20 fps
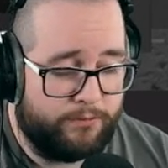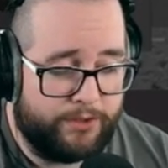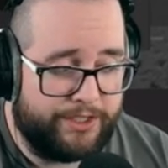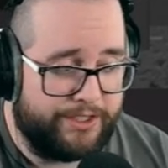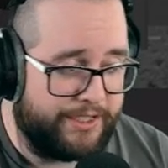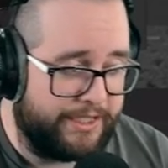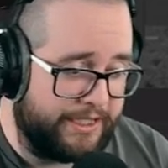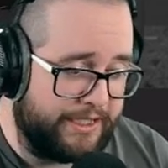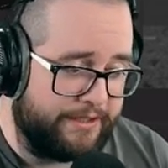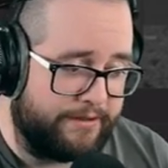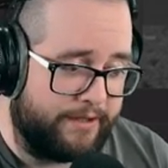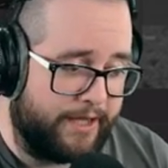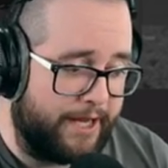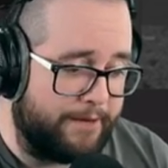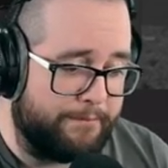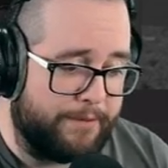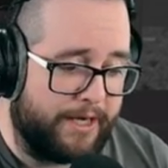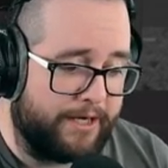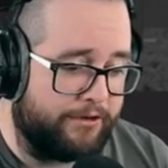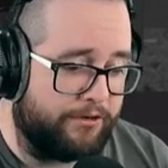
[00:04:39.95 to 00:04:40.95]
We need
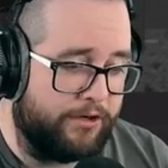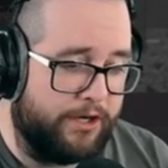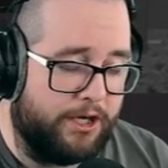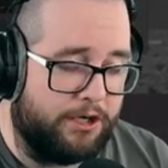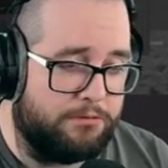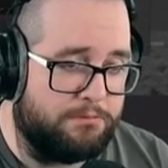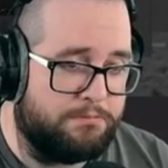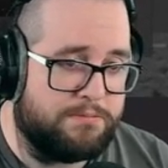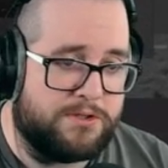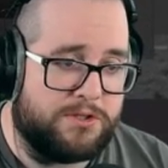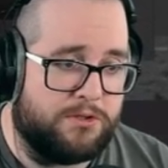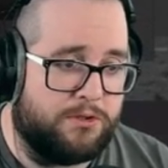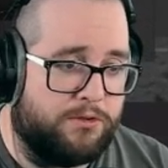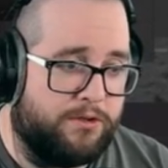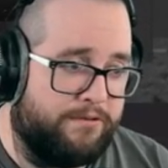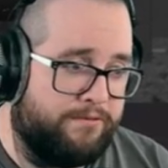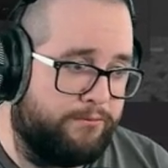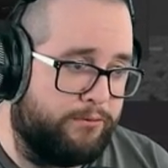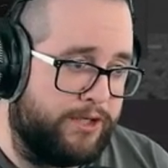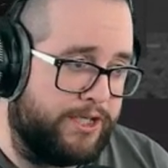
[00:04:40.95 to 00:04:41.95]
linebacker help. So
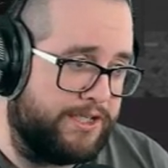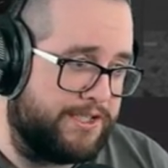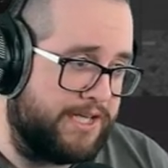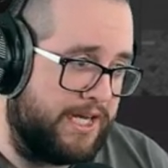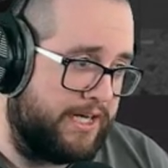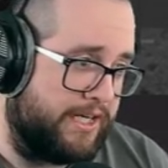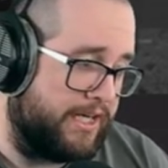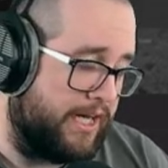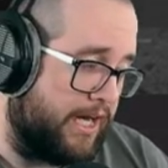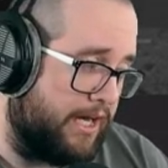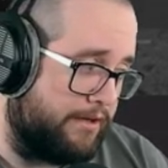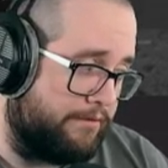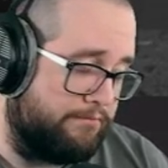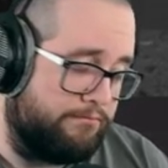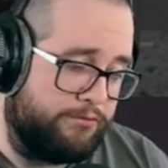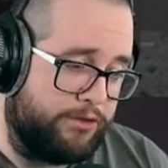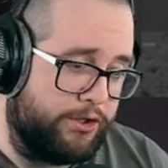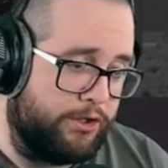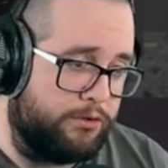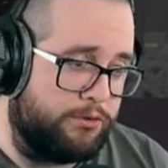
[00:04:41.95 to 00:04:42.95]
if we take
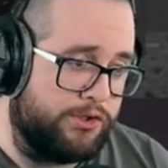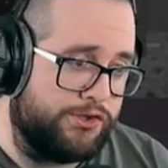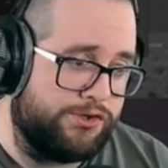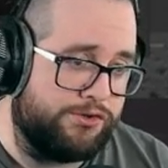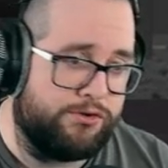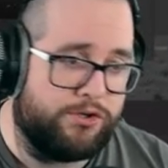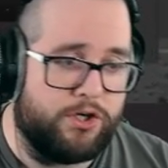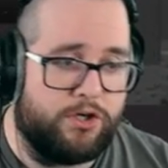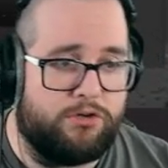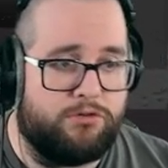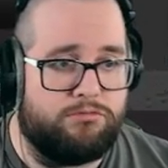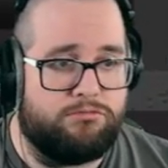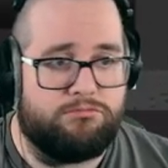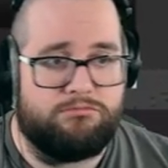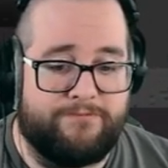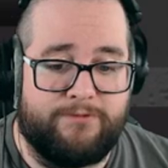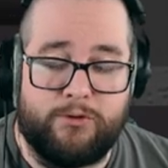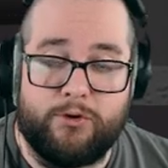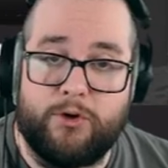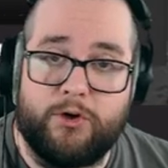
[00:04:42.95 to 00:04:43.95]
on, you know, a Juco
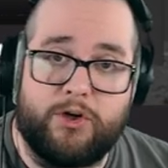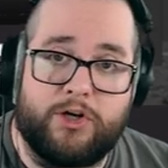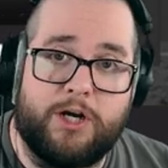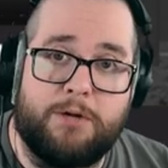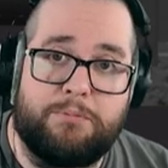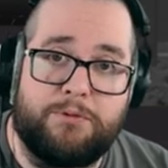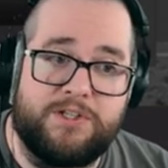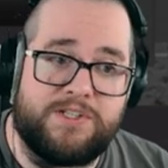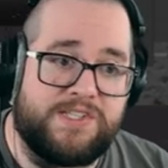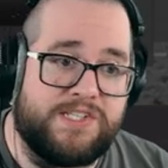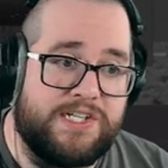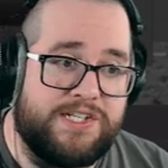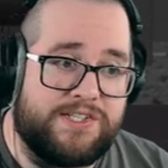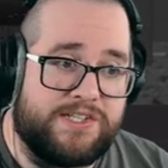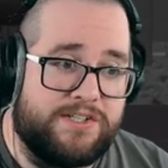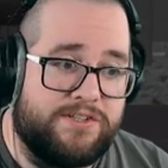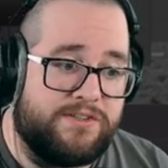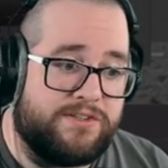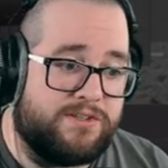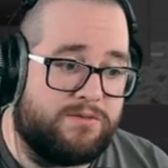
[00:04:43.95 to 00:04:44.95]
for a couple of
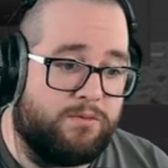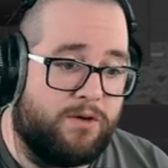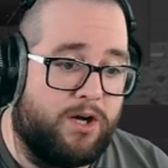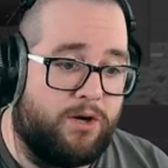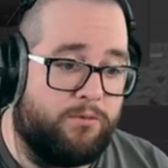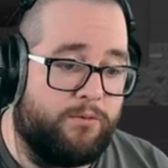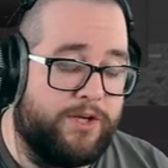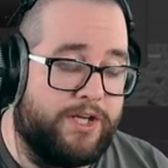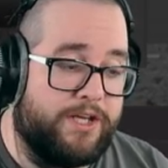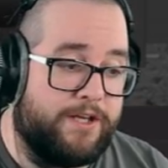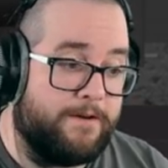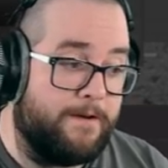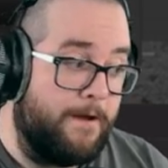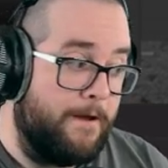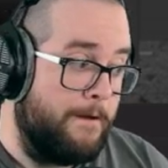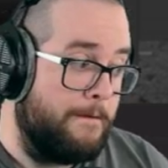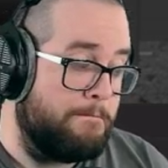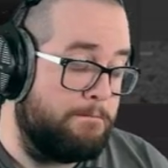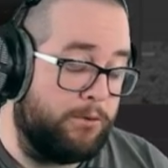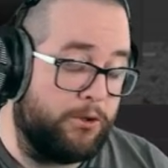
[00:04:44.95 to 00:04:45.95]
seasons while we
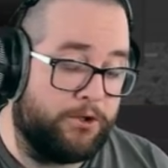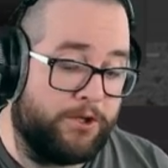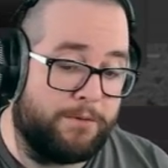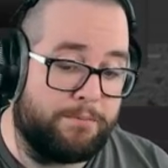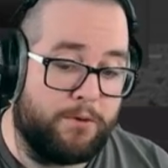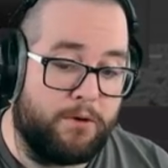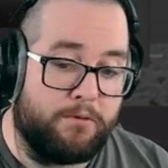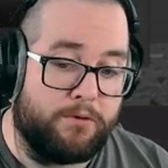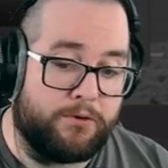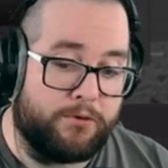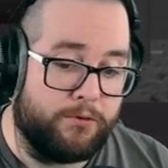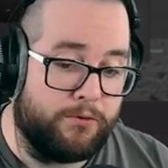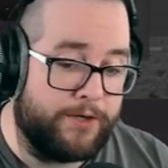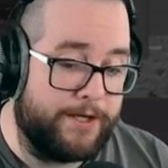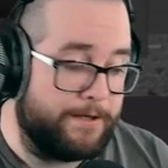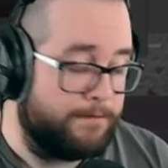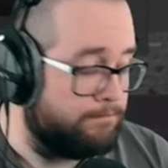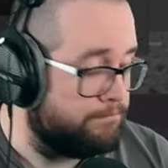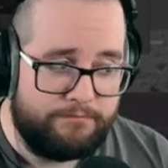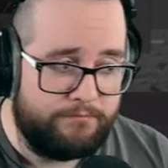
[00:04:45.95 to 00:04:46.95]
build up our
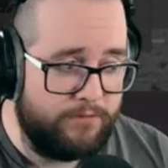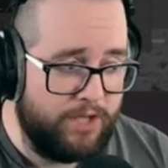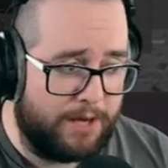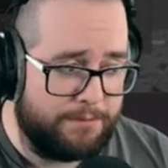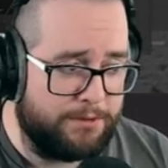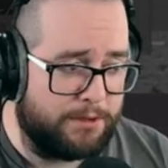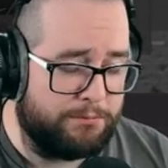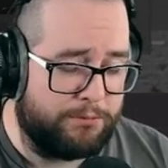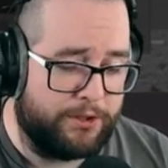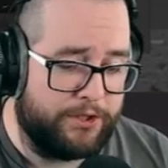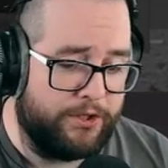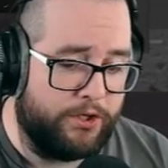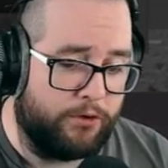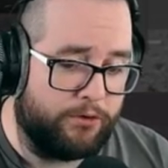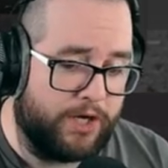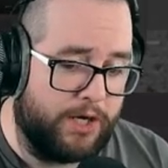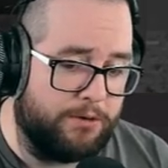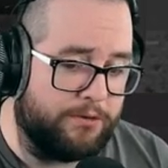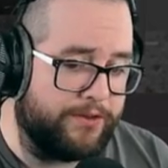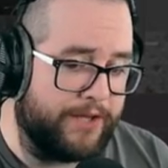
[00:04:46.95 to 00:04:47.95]
recruiting, I'm completely
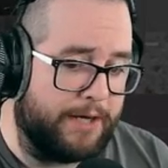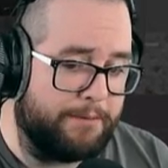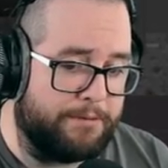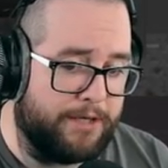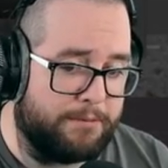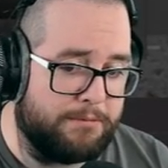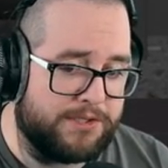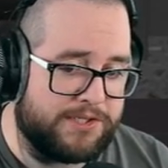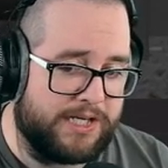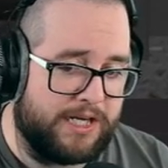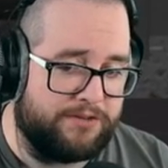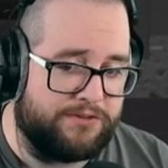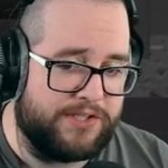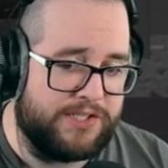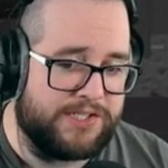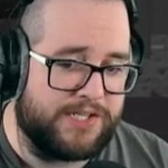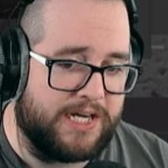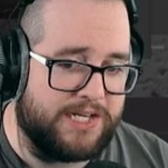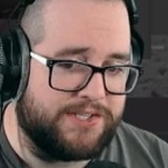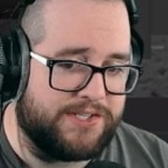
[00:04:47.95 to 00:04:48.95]
okay with that. But I'm going to scout
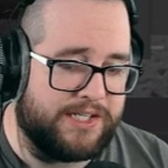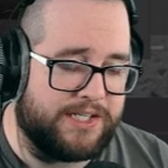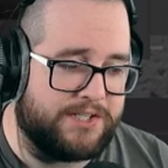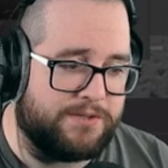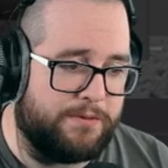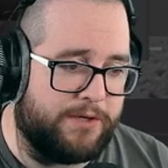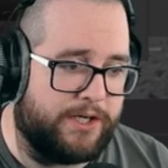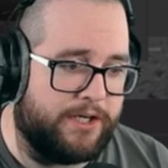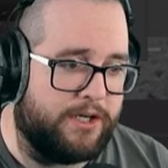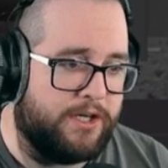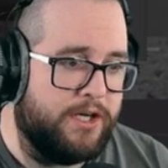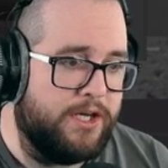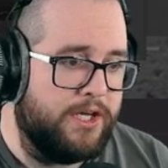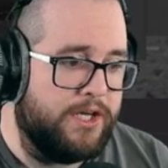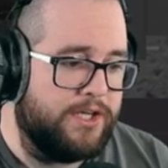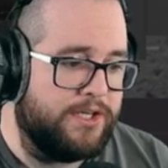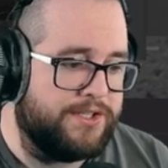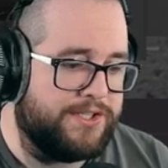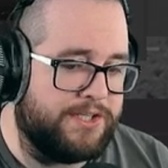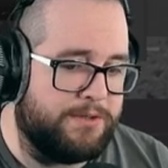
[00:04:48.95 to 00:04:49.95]
these guys next week,
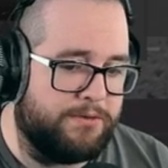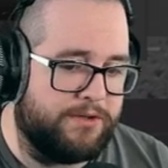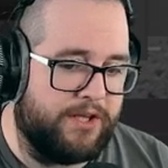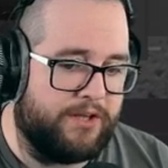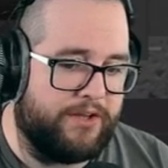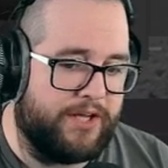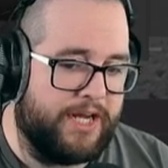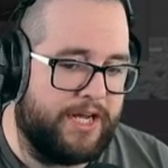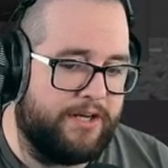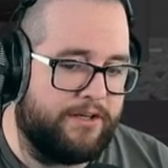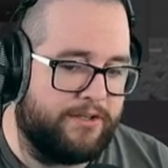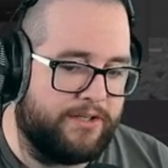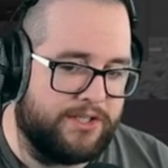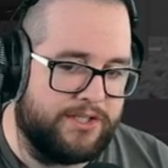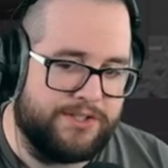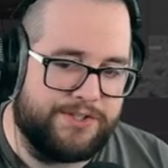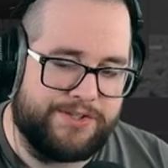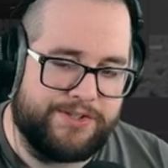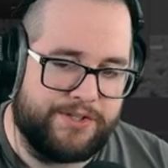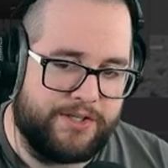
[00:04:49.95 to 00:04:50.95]
see where they land,
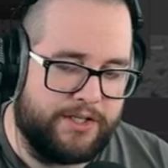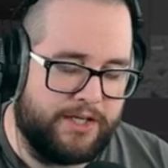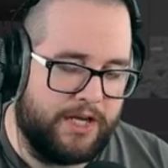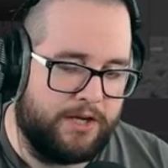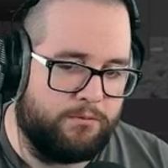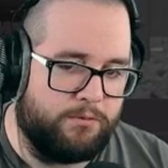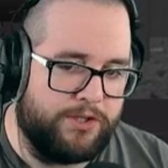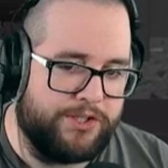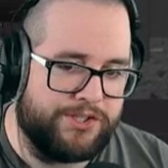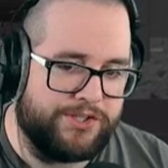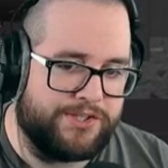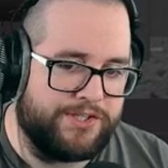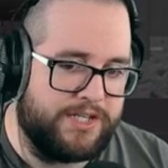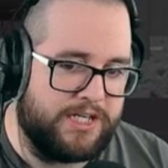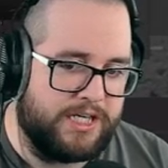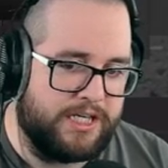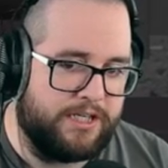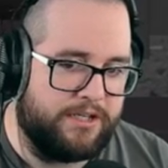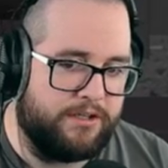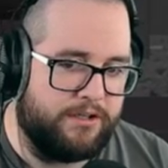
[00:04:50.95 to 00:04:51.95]
because, again, we just
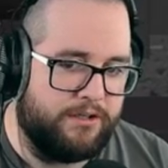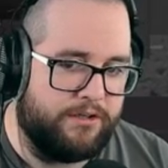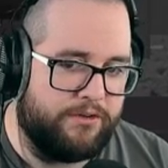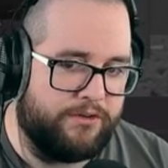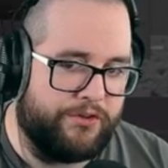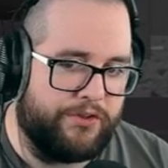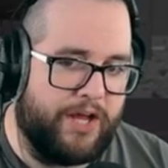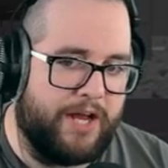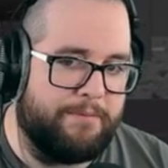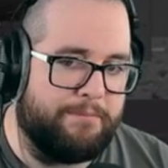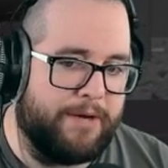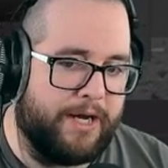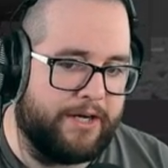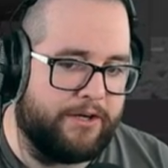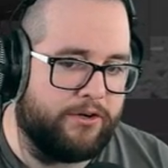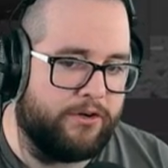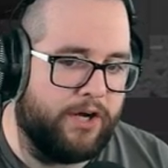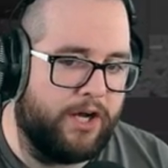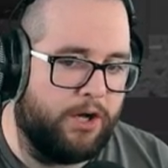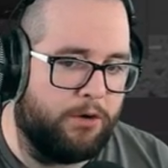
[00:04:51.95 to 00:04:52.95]
need the
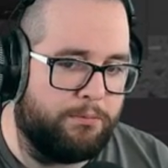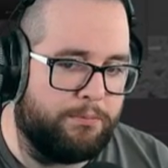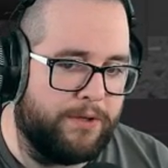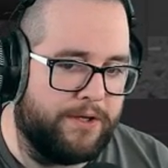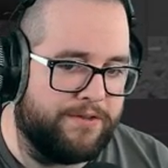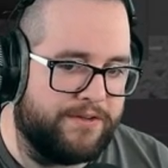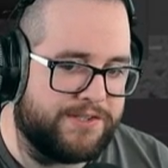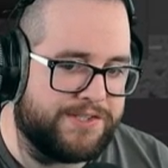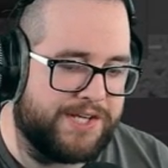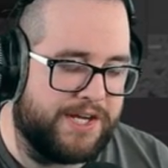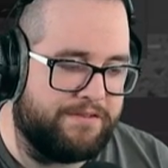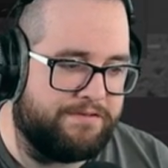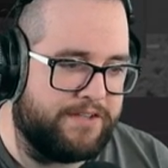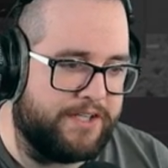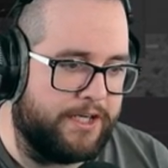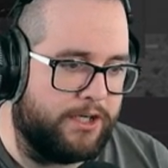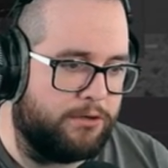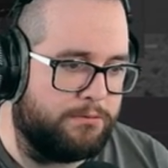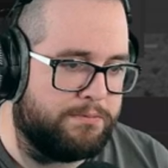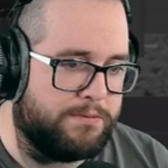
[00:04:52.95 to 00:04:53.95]
linebacker help and the safety
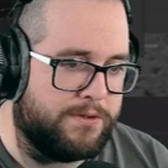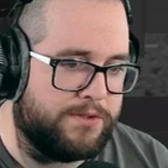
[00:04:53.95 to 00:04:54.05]
help.